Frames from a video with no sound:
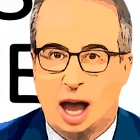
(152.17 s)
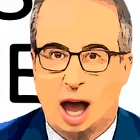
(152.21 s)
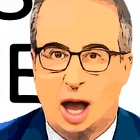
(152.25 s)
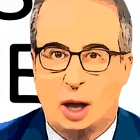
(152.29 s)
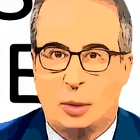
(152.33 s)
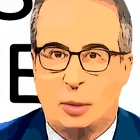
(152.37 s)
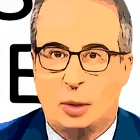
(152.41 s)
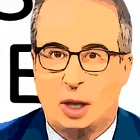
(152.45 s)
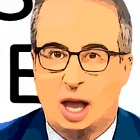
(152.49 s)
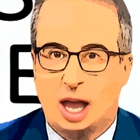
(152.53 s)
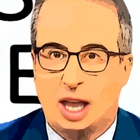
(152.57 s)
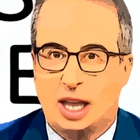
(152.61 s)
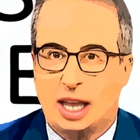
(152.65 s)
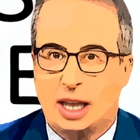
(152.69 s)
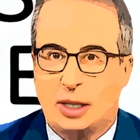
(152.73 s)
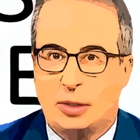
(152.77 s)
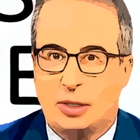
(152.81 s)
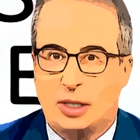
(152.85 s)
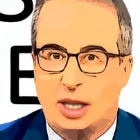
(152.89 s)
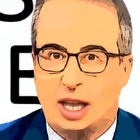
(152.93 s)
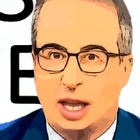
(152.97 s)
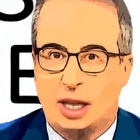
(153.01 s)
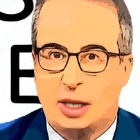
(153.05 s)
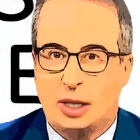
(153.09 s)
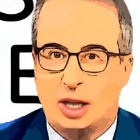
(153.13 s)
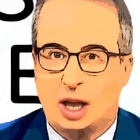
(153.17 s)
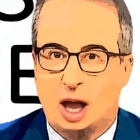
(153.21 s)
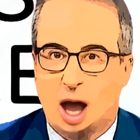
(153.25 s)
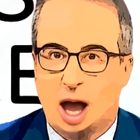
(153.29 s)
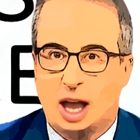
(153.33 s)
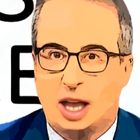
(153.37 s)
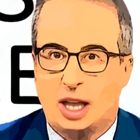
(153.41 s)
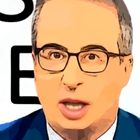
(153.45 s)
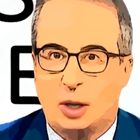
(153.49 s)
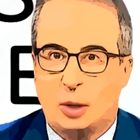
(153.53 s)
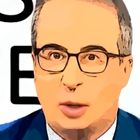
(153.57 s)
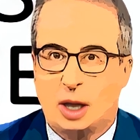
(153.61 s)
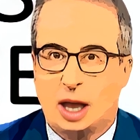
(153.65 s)
Objectivity, the
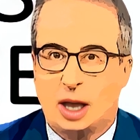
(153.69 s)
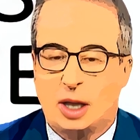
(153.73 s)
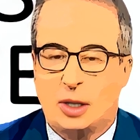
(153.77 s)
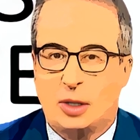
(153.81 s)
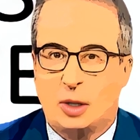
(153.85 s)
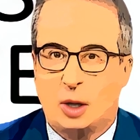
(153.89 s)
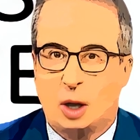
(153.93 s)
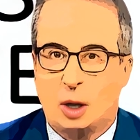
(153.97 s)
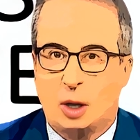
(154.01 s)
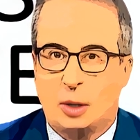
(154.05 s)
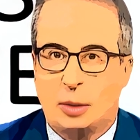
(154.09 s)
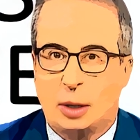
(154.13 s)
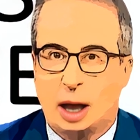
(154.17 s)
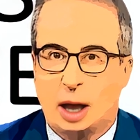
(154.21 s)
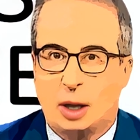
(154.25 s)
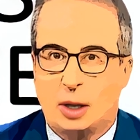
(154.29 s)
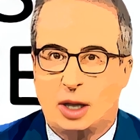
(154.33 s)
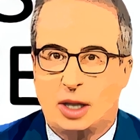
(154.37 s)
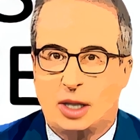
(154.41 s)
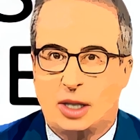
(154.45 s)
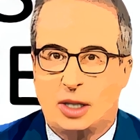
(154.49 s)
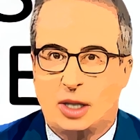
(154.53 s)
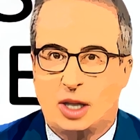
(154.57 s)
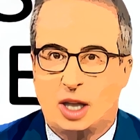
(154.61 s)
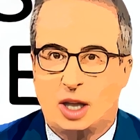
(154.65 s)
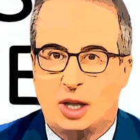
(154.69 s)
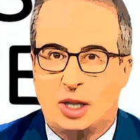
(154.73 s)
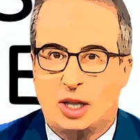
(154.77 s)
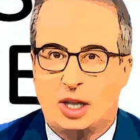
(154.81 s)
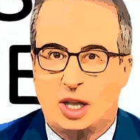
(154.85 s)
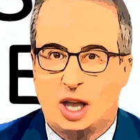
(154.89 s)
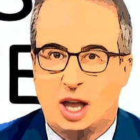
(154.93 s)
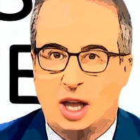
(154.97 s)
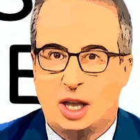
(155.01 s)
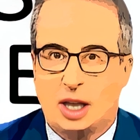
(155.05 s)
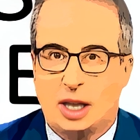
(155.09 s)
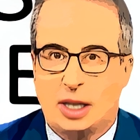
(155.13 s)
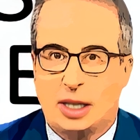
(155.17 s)
kind you hear thrown about in certain
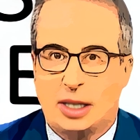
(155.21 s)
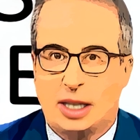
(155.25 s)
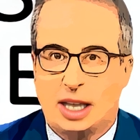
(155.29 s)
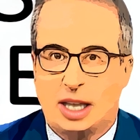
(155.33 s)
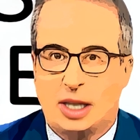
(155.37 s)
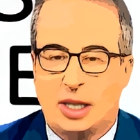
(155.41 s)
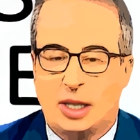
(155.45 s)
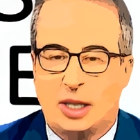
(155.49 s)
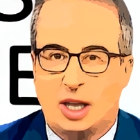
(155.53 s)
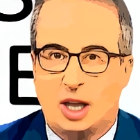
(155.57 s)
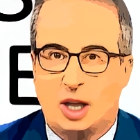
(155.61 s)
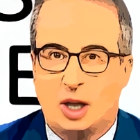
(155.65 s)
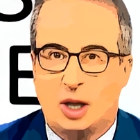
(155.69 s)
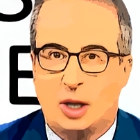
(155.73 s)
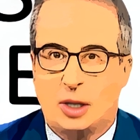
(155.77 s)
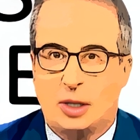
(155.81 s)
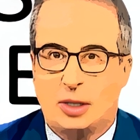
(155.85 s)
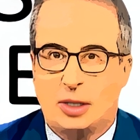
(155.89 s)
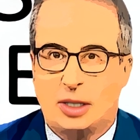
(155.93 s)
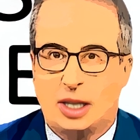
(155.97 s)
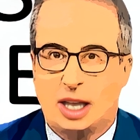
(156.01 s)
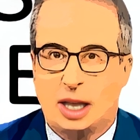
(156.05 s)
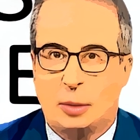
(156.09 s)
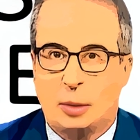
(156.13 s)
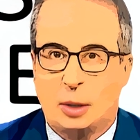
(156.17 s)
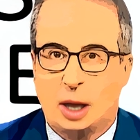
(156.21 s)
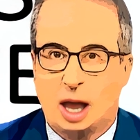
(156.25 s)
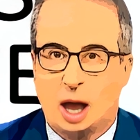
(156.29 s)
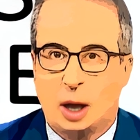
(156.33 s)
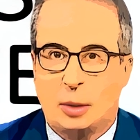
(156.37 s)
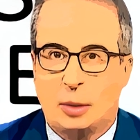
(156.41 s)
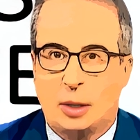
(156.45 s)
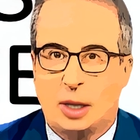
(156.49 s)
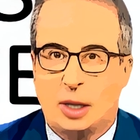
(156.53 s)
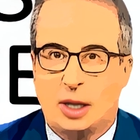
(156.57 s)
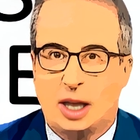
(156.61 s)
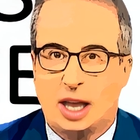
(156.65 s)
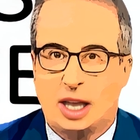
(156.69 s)
journalistic circles, didn't
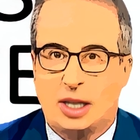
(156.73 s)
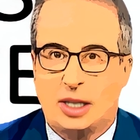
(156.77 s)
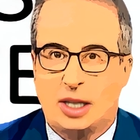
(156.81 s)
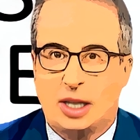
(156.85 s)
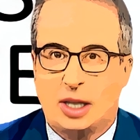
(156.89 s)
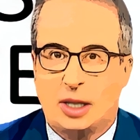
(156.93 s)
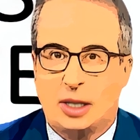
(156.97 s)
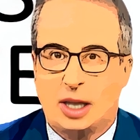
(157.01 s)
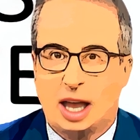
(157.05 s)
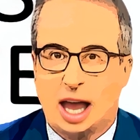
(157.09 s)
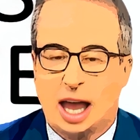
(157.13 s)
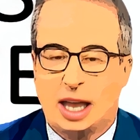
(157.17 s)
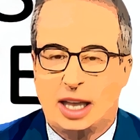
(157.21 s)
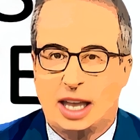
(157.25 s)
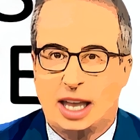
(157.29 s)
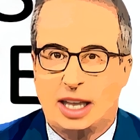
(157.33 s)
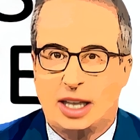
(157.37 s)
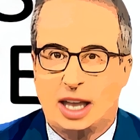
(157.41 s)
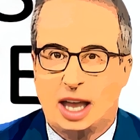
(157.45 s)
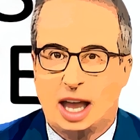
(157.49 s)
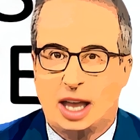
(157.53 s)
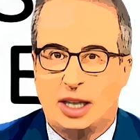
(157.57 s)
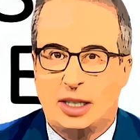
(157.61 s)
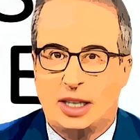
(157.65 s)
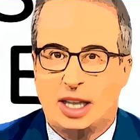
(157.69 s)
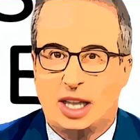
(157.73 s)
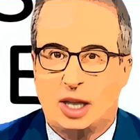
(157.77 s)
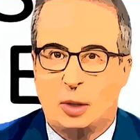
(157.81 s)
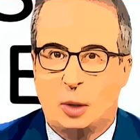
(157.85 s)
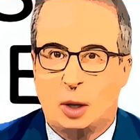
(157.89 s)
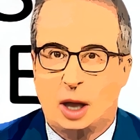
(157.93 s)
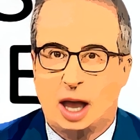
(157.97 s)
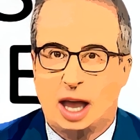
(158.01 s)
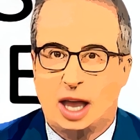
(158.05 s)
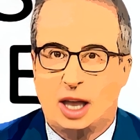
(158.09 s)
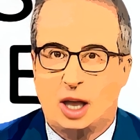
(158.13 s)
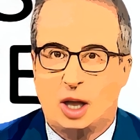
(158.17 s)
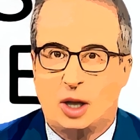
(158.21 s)
become a thing until the 1890s
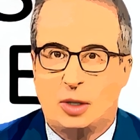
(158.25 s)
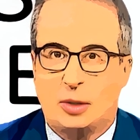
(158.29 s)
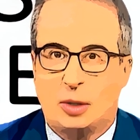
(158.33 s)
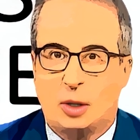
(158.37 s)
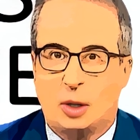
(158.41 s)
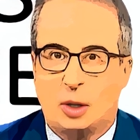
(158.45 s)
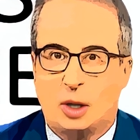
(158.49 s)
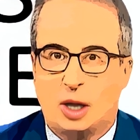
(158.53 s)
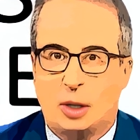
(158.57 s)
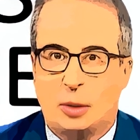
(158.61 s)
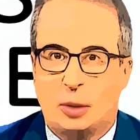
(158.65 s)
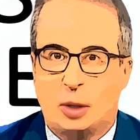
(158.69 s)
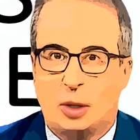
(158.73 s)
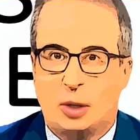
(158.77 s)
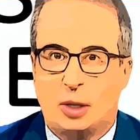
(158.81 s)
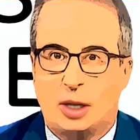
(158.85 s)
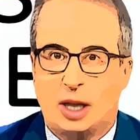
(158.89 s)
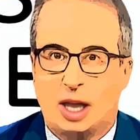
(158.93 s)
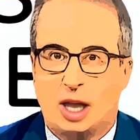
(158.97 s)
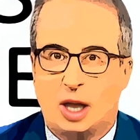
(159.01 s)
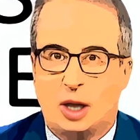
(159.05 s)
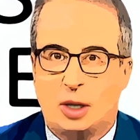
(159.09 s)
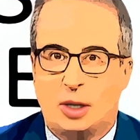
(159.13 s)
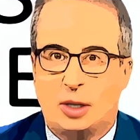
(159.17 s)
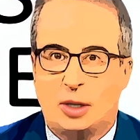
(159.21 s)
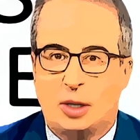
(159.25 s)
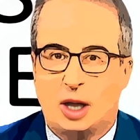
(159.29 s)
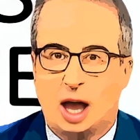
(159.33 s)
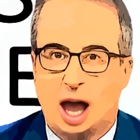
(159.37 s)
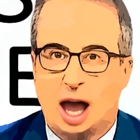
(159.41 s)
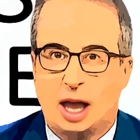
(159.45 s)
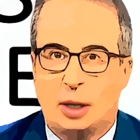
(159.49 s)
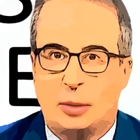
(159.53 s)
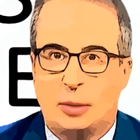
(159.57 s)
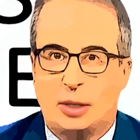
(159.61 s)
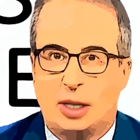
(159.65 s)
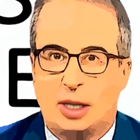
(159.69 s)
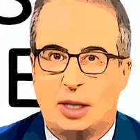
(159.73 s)
when Adolph Ochs bought the New York
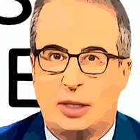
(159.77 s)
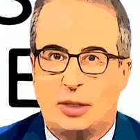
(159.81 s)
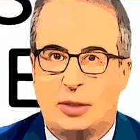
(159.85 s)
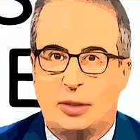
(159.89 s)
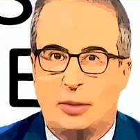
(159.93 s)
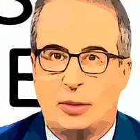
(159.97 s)
Times.